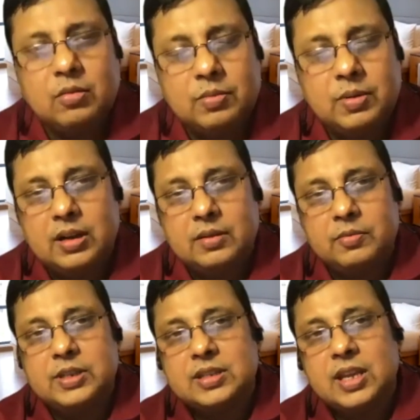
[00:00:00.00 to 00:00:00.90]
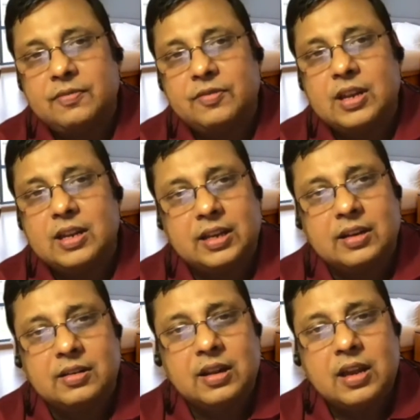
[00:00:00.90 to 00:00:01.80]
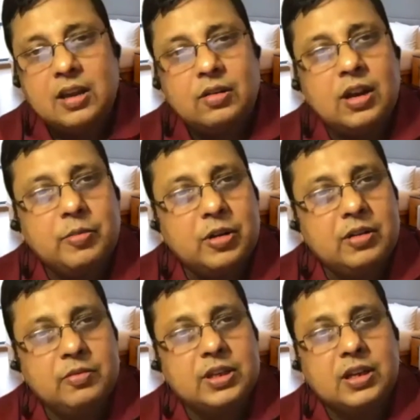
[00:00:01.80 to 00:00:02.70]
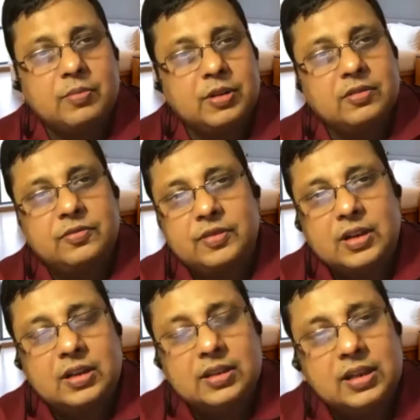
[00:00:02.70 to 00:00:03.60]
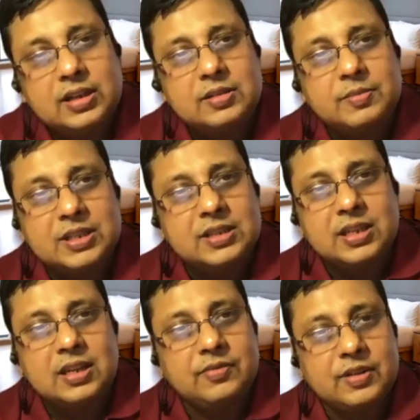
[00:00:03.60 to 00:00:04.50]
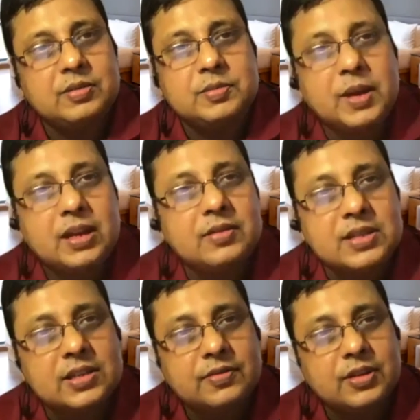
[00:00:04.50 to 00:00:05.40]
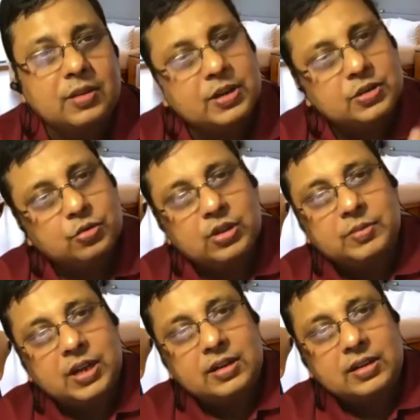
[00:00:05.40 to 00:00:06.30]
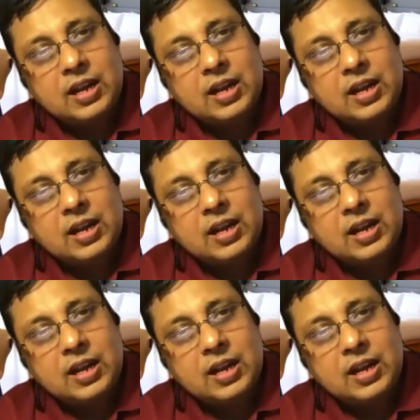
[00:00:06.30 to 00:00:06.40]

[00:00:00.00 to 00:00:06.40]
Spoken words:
which they feel they can collaborate with a couple of their customers and see if it is making sense for them and show them that